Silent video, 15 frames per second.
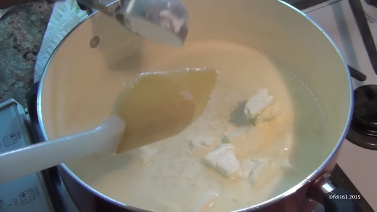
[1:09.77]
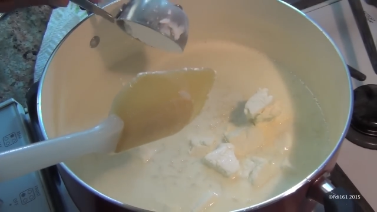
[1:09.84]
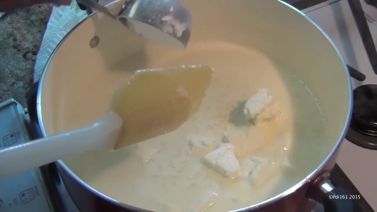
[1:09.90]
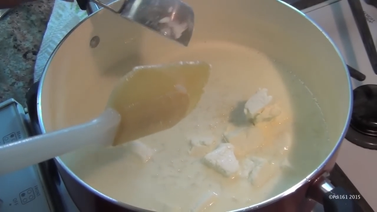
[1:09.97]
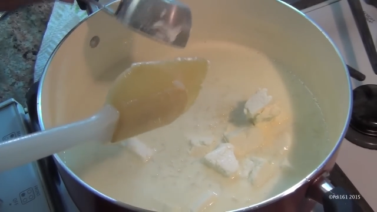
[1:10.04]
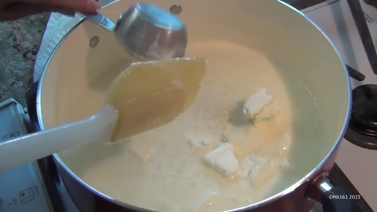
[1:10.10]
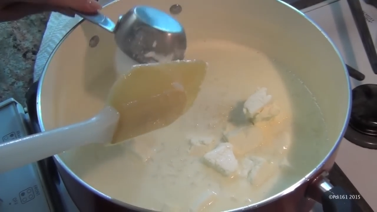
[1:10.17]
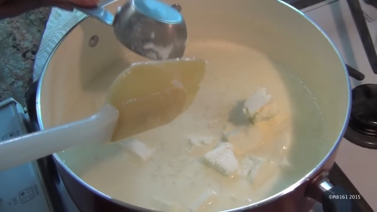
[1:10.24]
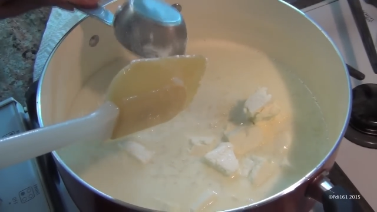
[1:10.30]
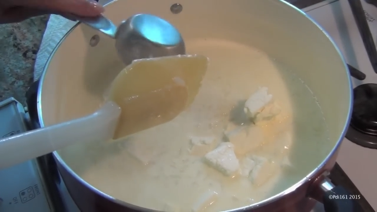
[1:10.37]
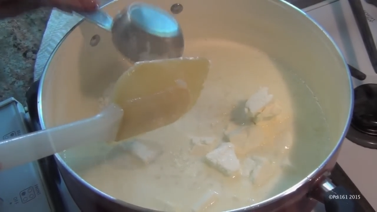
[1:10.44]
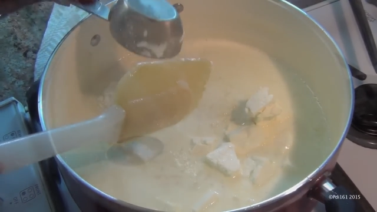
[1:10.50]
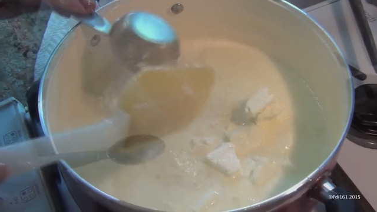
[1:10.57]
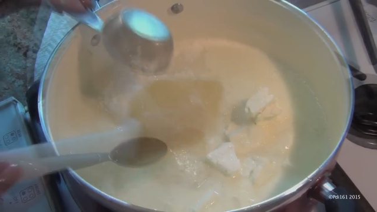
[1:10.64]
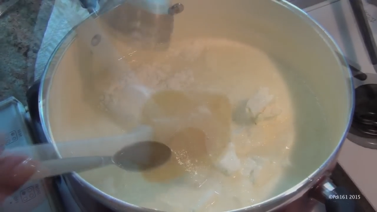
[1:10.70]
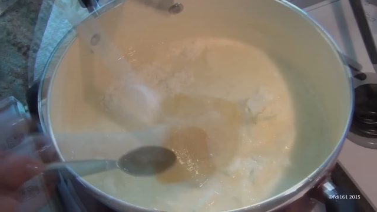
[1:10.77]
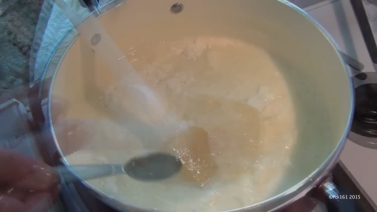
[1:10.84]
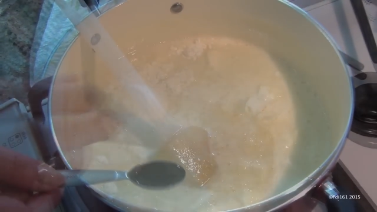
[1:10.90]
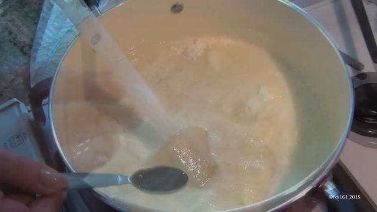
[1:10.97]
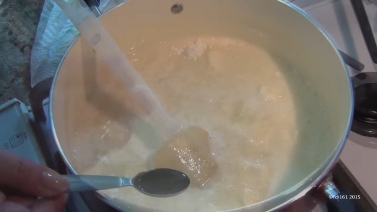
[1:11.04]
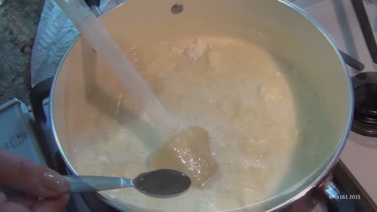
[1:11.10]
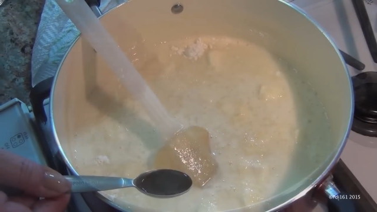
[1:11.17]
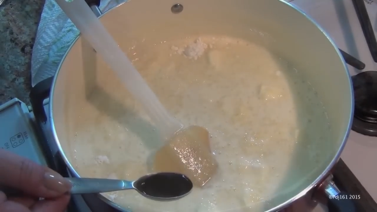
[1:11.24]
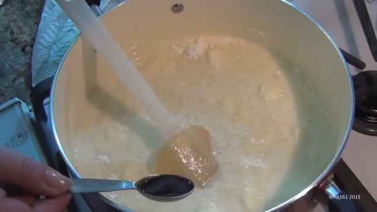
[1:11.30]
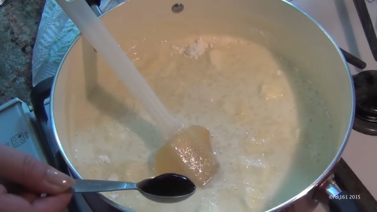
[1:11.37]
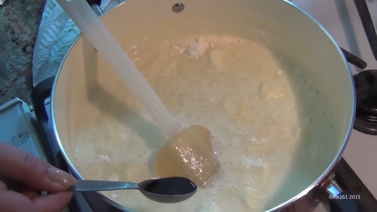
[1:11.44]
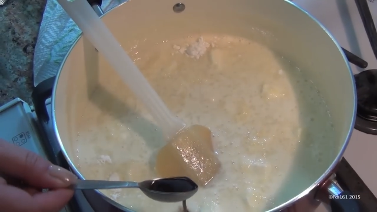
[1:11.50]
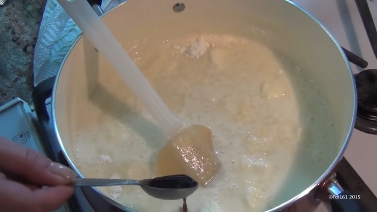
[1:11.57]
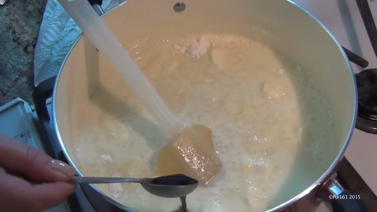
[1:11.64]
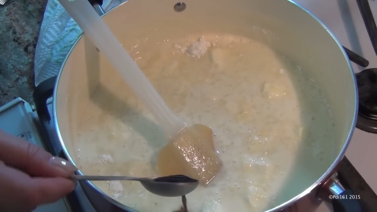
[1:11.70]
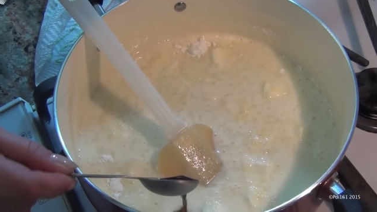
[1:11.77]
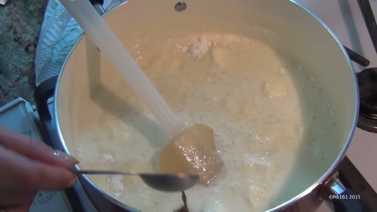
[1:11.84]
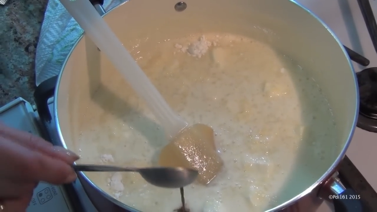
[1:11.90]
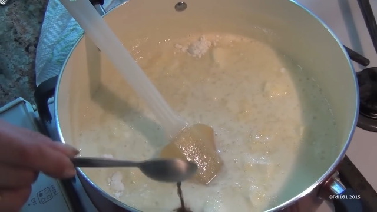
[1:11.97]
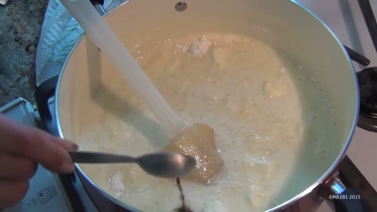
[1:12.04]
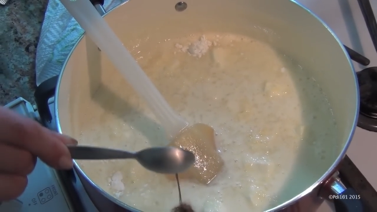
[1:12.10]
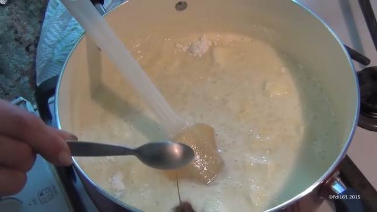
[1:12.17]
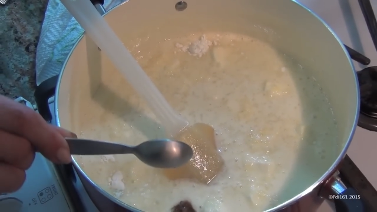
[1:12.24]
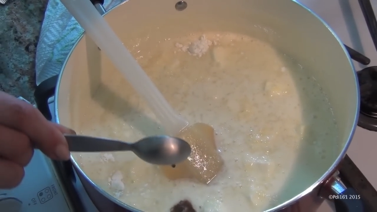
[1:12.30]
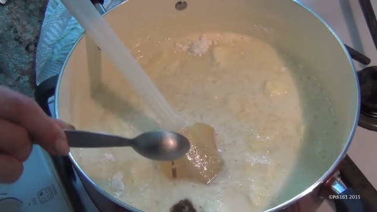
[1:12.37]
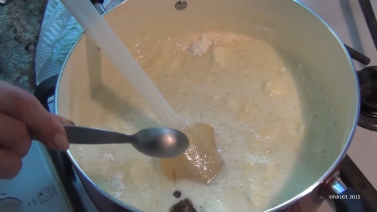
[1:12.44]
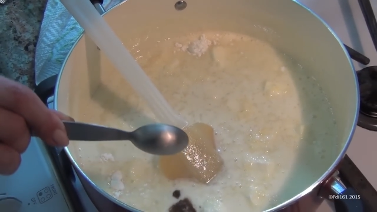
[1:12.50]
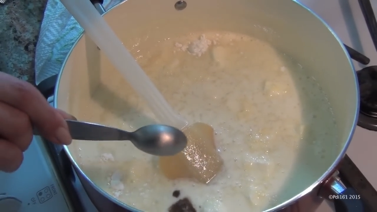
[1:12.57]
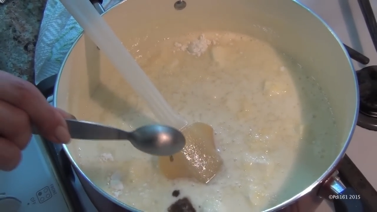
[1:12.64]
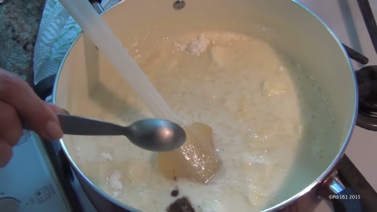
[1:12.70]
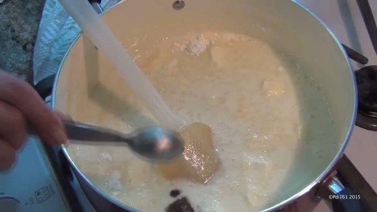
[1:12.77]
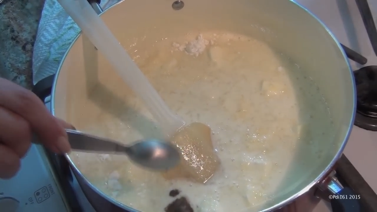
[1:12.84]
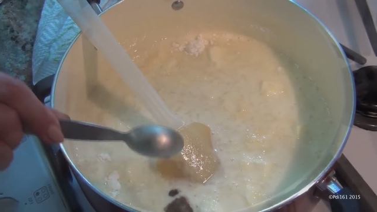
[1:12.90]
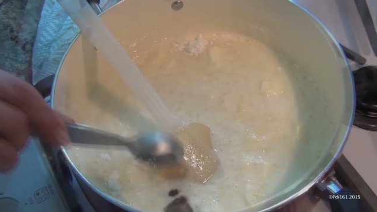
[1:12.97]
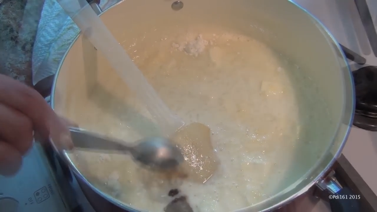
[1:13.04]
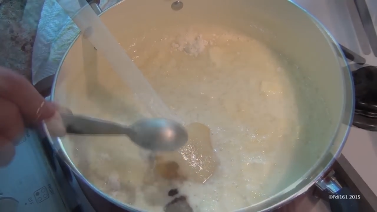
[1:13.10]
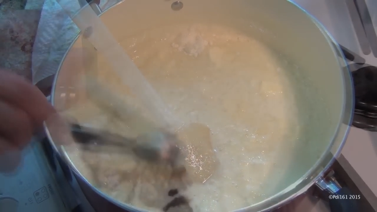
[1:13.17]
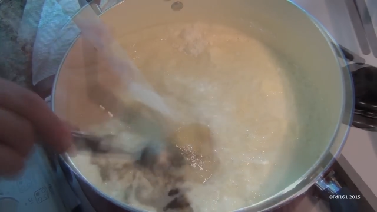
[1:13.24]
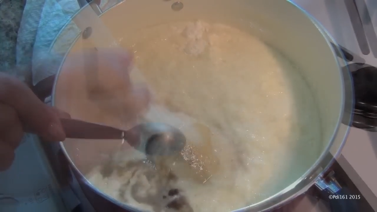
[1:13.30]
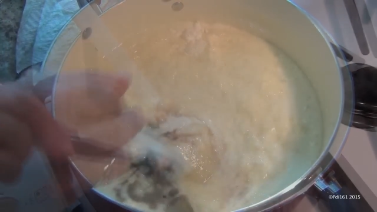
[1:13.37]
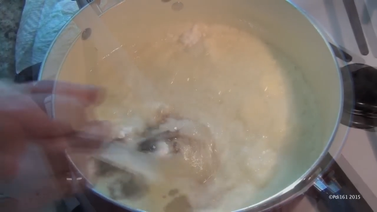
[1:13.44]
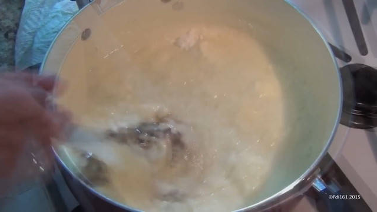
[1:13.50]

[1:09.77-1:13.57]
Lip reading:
Nobody's mouth can be seen.